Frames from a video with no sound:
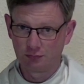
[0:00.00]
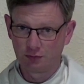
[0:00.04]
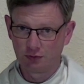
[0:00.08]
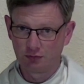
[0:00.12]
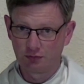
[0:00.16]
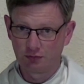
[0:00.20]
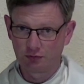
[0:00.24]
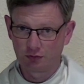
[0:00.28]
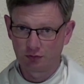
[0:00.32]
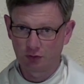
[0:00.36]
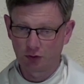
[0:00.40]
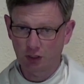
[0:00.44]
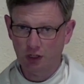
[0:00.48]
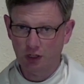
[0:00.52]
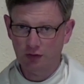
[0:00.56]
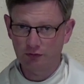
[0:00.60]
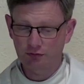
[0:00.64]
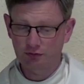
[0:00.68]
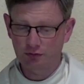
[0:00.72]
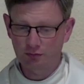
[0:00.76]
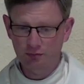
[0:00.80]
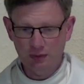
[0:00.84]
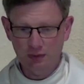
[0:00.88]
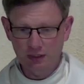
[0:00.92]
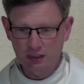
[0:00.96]
Cut off
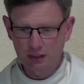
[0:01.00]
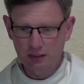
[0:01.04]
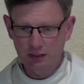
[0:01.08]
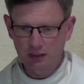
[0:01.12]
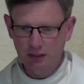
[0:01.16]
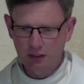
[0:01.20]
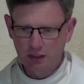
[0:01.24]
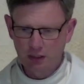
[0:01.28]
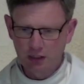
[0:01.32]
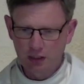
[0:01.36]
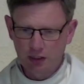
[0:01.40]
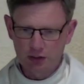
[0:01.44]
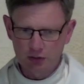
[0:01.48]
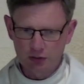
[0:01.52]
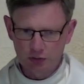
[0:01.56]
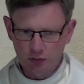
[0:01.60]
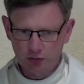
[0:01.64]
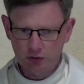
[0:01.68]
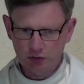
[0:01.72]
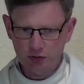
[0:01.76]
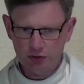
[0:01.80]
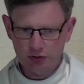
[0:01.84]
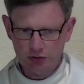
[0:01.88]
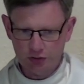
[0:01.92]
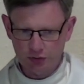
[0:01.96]
from me, you
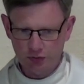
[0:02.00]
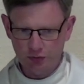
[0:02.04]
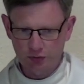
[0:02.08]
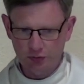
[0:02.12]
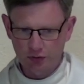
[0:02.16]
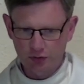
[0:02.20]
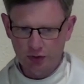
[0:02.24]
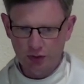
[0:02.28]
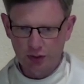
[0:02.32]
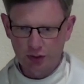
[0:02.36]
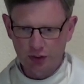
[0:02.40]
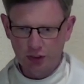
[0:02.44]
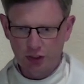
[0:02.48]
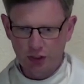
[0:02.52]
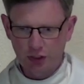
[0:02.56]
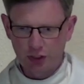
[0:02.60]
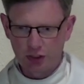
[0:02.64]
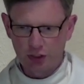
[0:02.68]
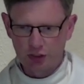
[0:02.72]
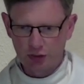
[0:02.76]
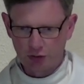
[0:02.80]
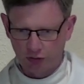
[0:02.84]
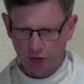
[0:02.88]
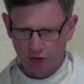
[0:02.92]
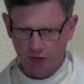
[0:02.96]
can do
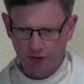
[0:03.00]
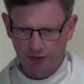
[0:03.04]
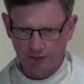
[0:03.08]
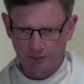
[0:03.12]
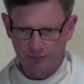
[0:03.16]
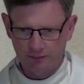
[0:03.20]
nothing.